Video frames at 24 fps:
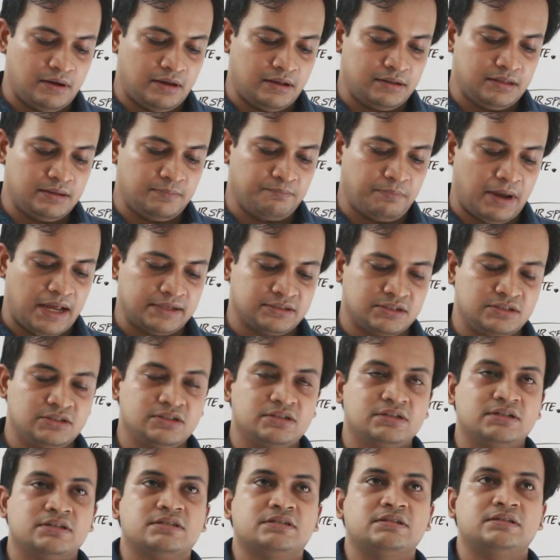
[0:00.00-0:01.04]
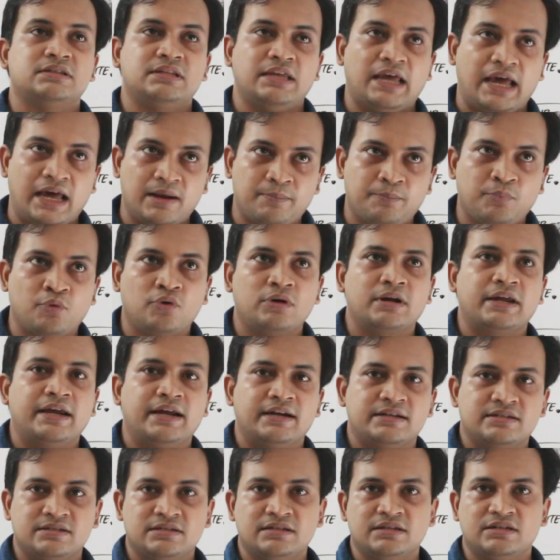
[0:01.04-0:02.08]
the airport
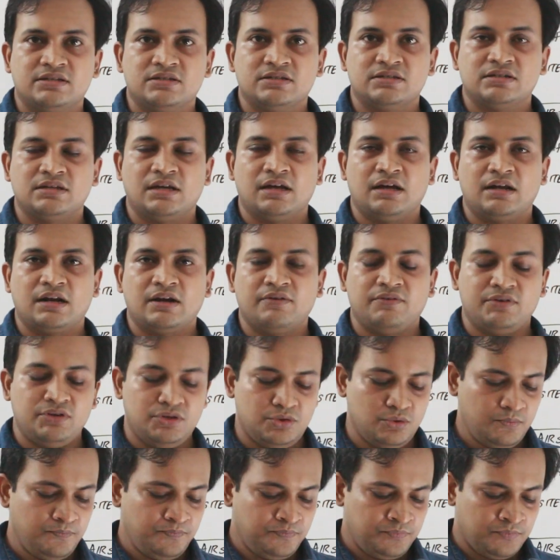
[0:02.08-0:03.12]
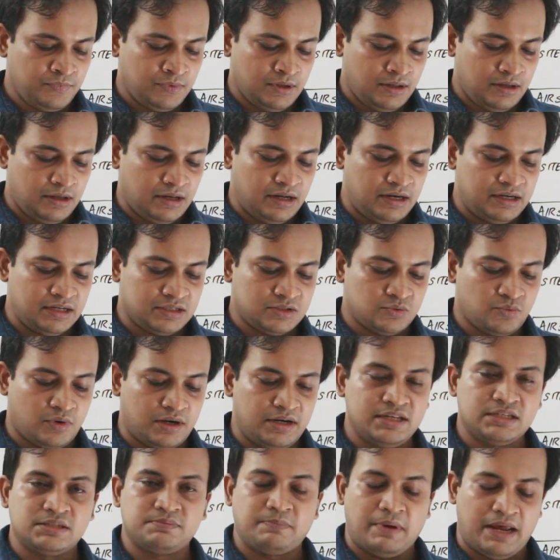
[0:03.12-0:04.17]
gets its revenue.
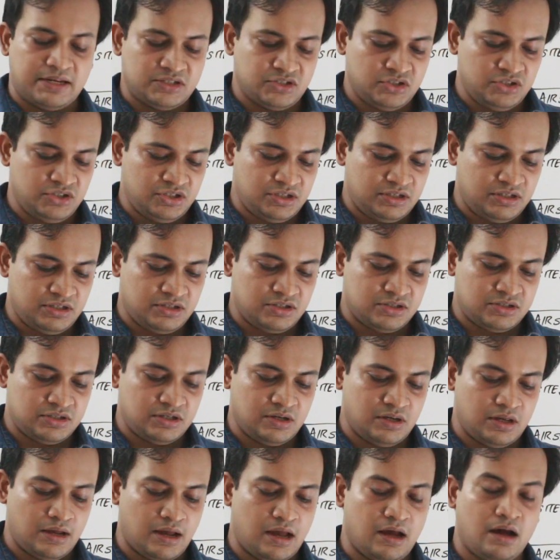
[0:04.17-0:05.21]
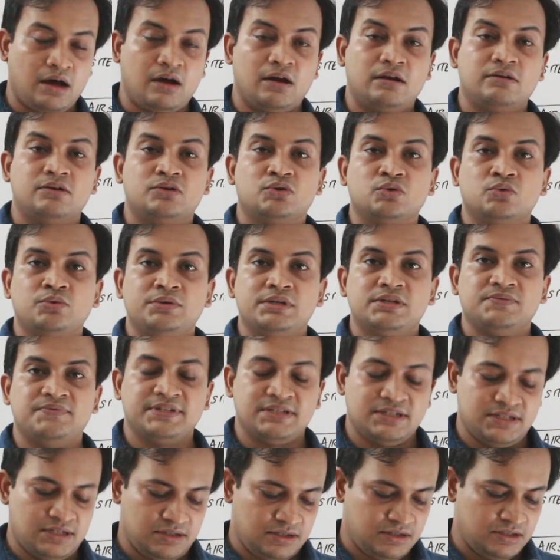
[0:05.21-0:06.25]
One is passengers, two is
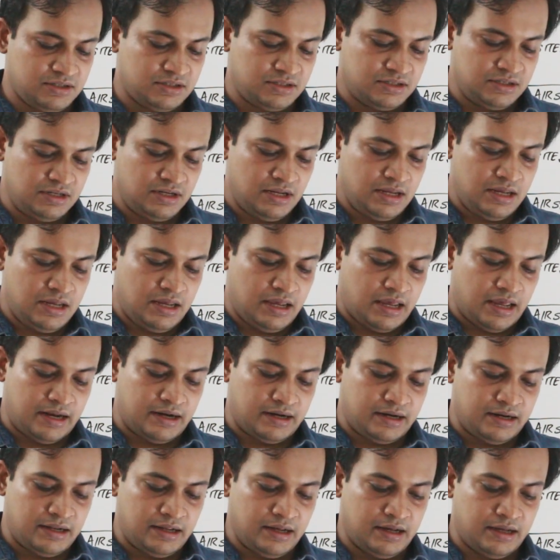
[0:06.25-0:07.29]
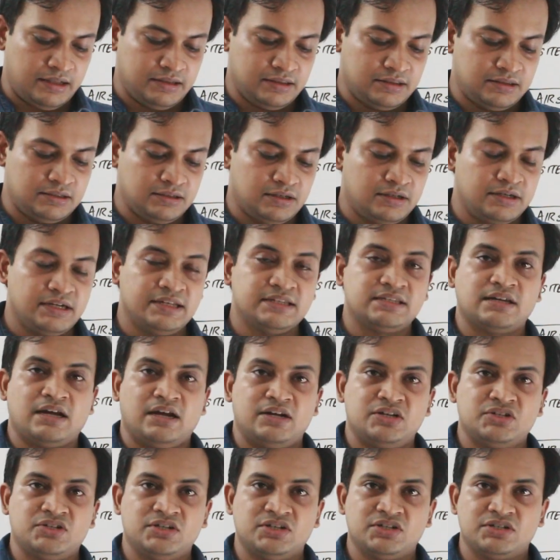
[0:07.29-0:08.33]
visitors, and third is
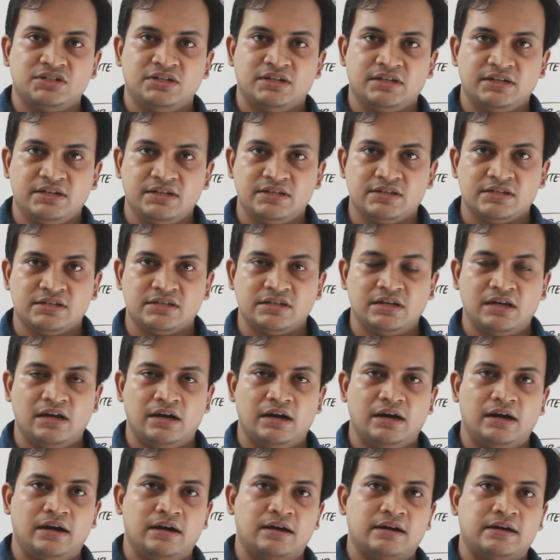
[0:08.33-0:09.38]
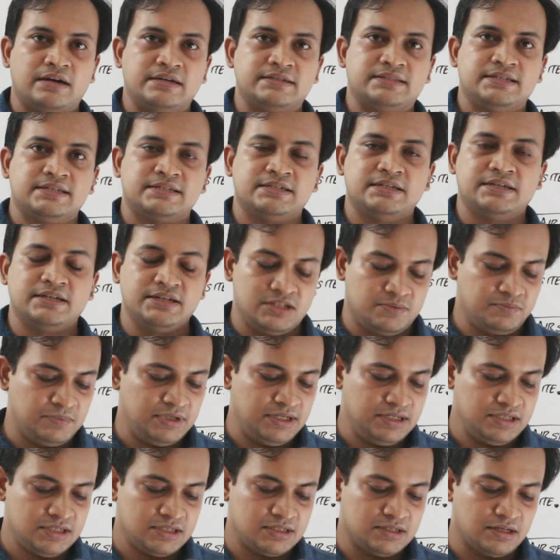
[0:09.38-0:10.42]
concessionaries. Concessionaries
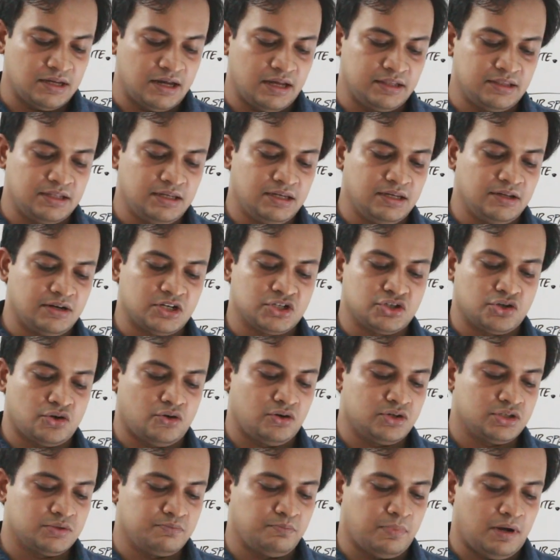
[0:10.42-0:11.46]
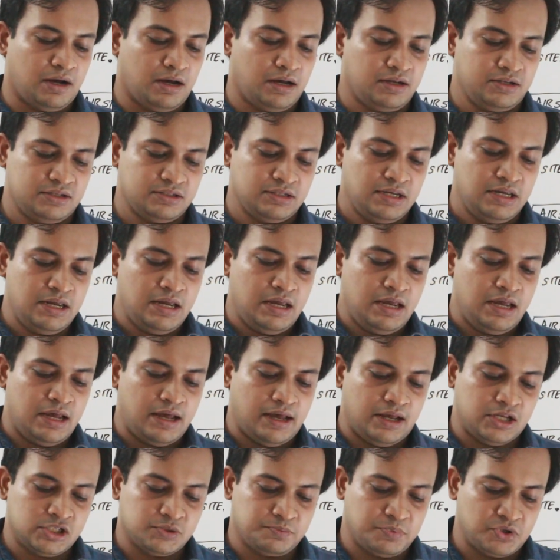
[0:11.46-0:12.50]
means the restaurants, bars,
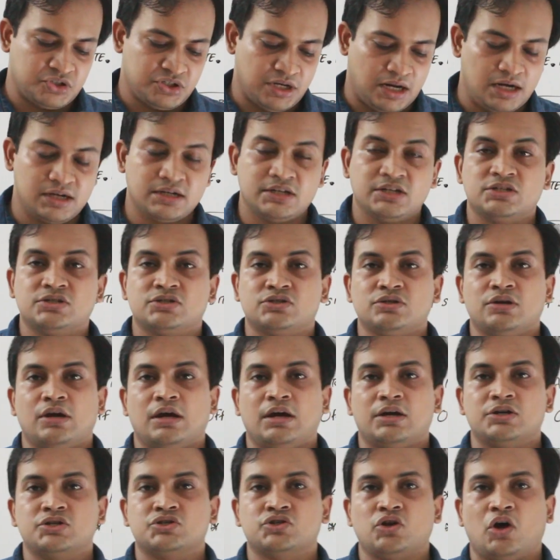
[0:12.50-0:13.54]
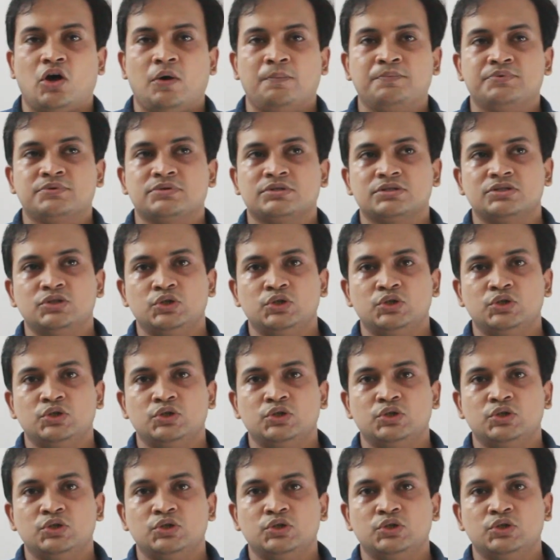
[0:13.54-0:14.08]
specialty shops,